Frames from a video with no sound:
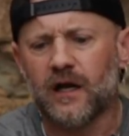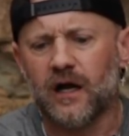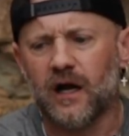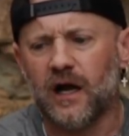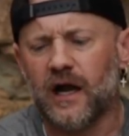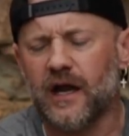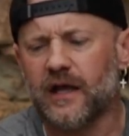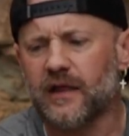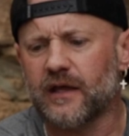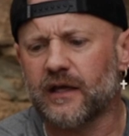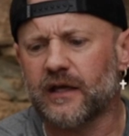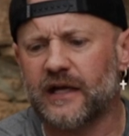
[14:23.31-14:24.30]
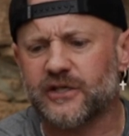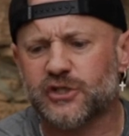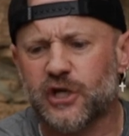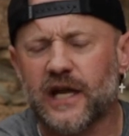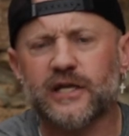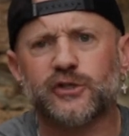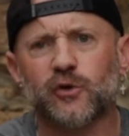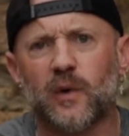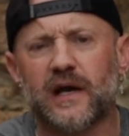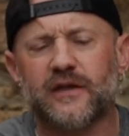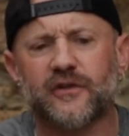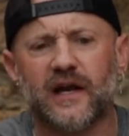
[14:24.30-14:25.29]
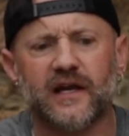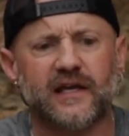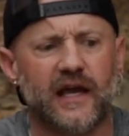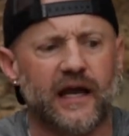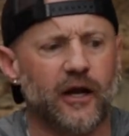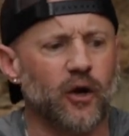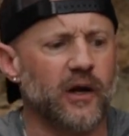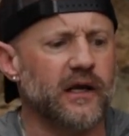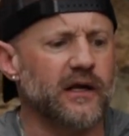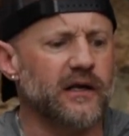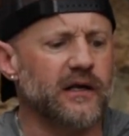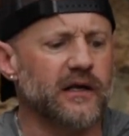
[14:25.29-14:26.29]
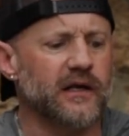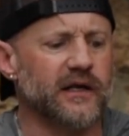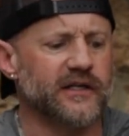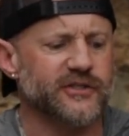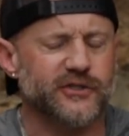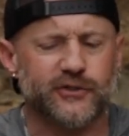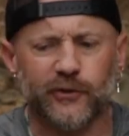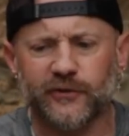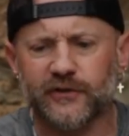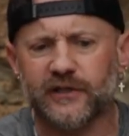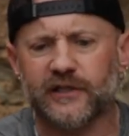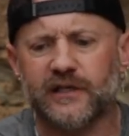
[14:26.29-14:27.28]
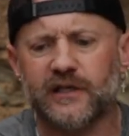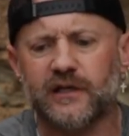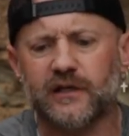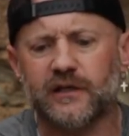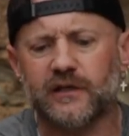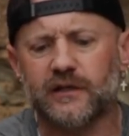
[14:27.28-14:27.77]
It has changed the way that I carry. It has certainly,